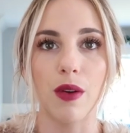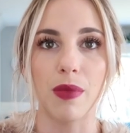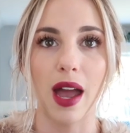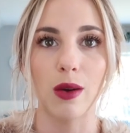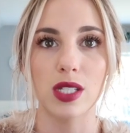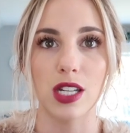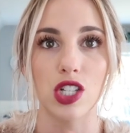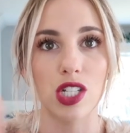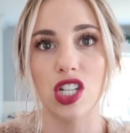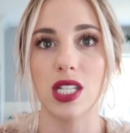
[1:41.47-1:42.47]
from the house
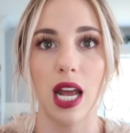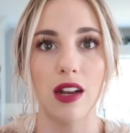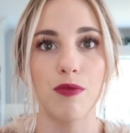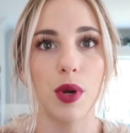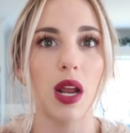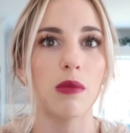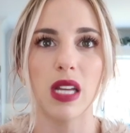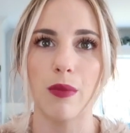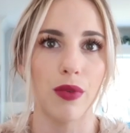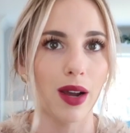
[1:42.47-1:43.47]
that she's just kind of put up
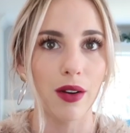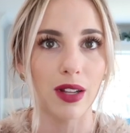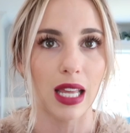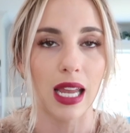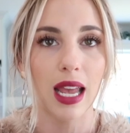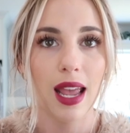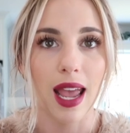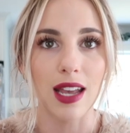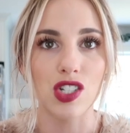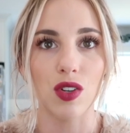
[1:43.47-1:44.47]
temporarily,
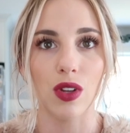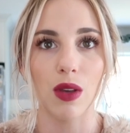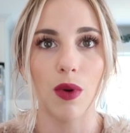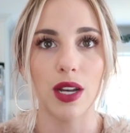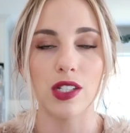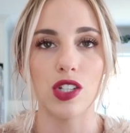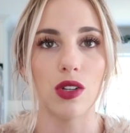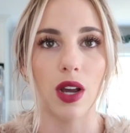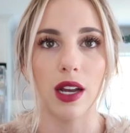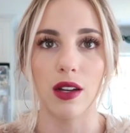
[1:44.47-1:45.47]
and she really wanted
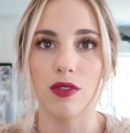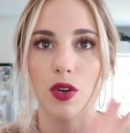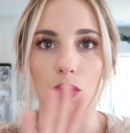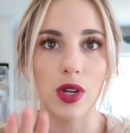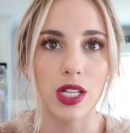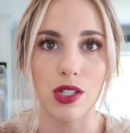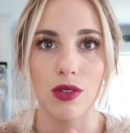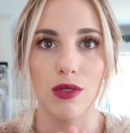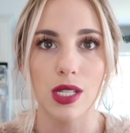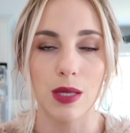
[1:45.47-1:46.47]
to kind of
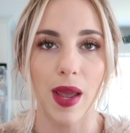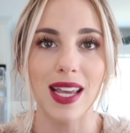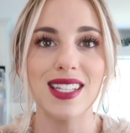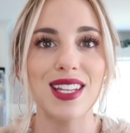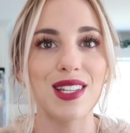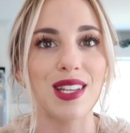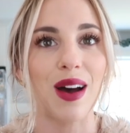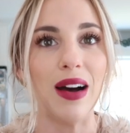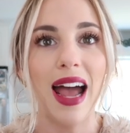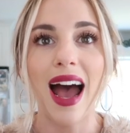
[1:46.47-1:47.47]
redo the space.
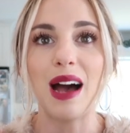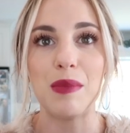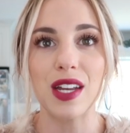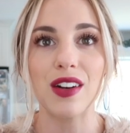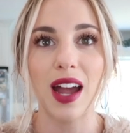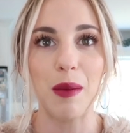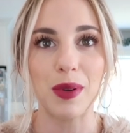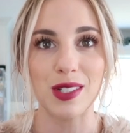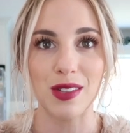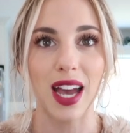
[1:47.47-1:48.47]
So I'm here to
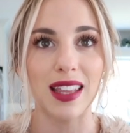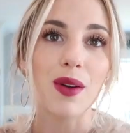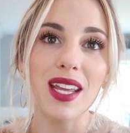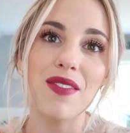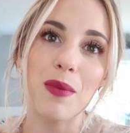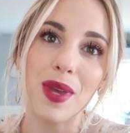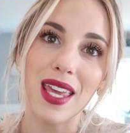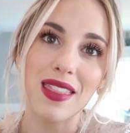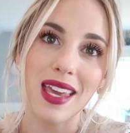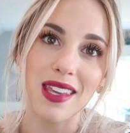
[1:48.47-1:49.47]
help her do that. I want to give a
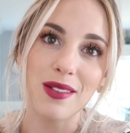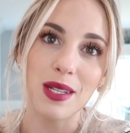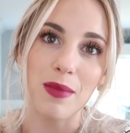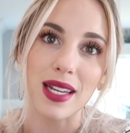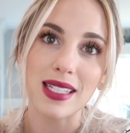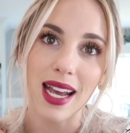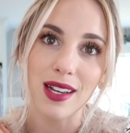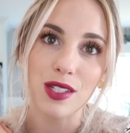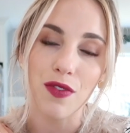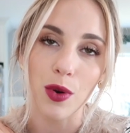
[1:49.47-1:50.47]
big thank you to
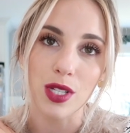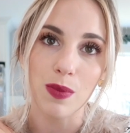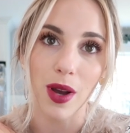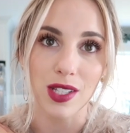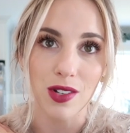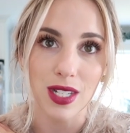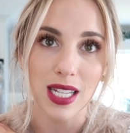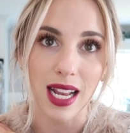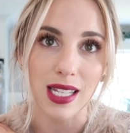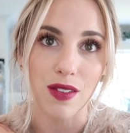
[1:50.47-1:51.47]
Mixtiles for
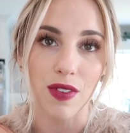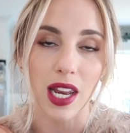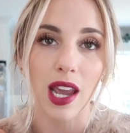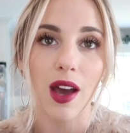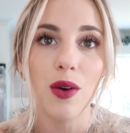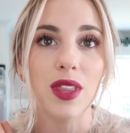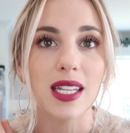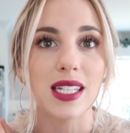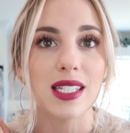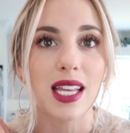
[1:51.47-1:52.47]
sponsoring today's video.
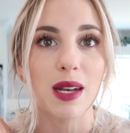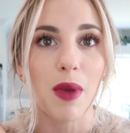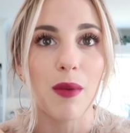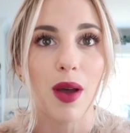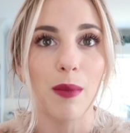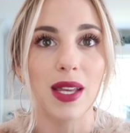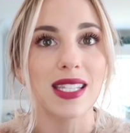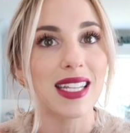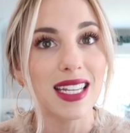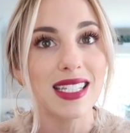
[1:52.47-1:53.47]
They did send my
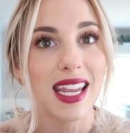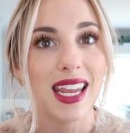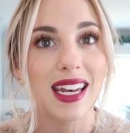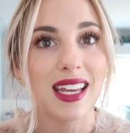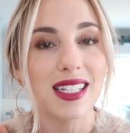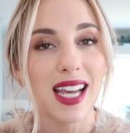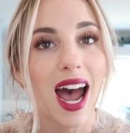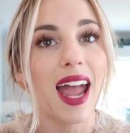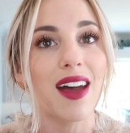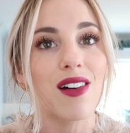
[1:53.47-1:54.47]
mom 16
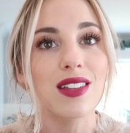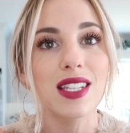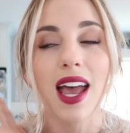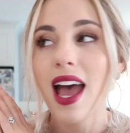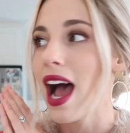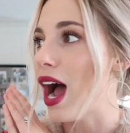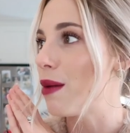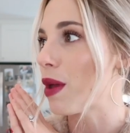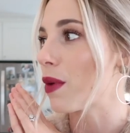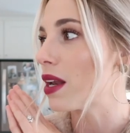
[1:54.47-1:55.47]
tiles
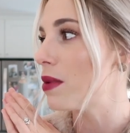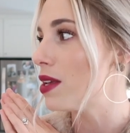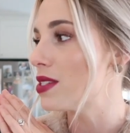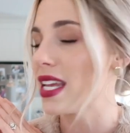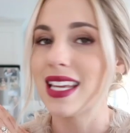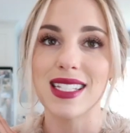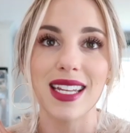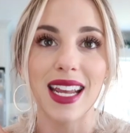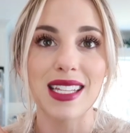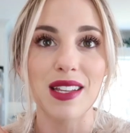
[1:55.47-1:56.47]
that we're going to be using in
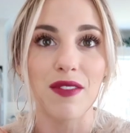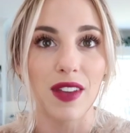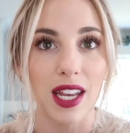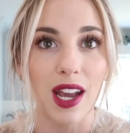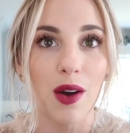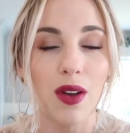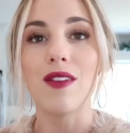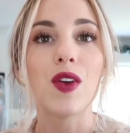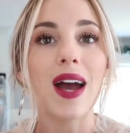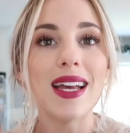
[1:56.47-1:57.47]
today's video.
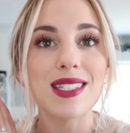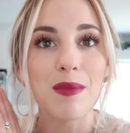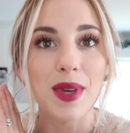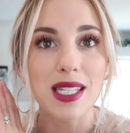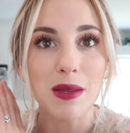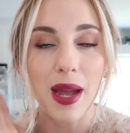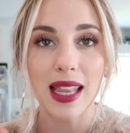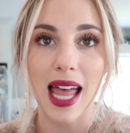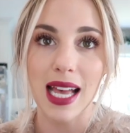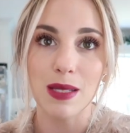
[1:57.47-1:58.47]
If you guys missed
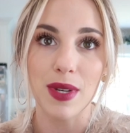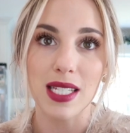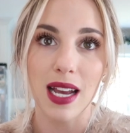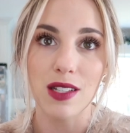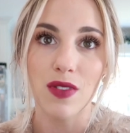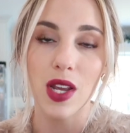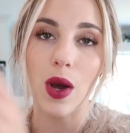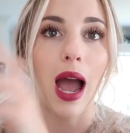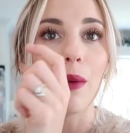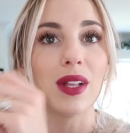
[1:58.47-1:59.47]
my last Mixtiles
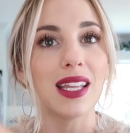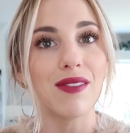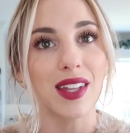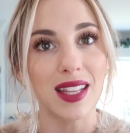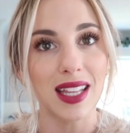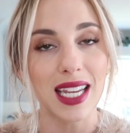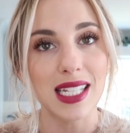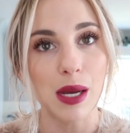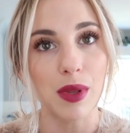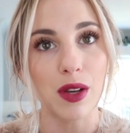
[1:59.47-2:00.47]
video, I will leave the
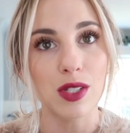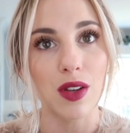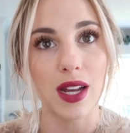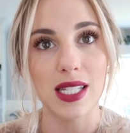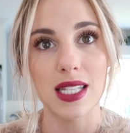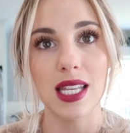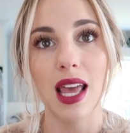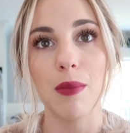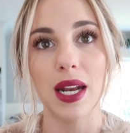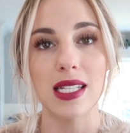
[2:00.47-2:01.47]
link down below so you guys can see
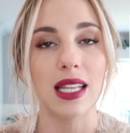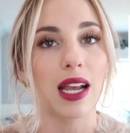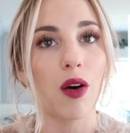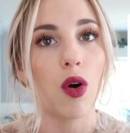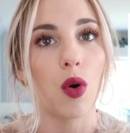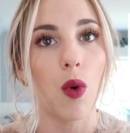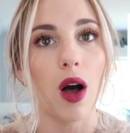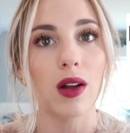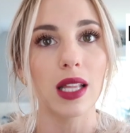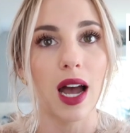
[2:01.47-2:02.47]
that, but I did like a whole
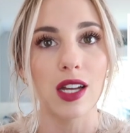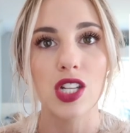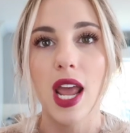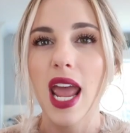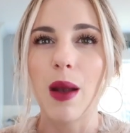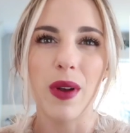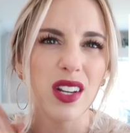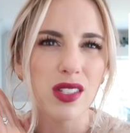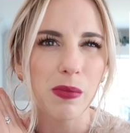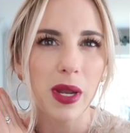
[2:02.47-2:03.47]
wall collage, and we're gonna do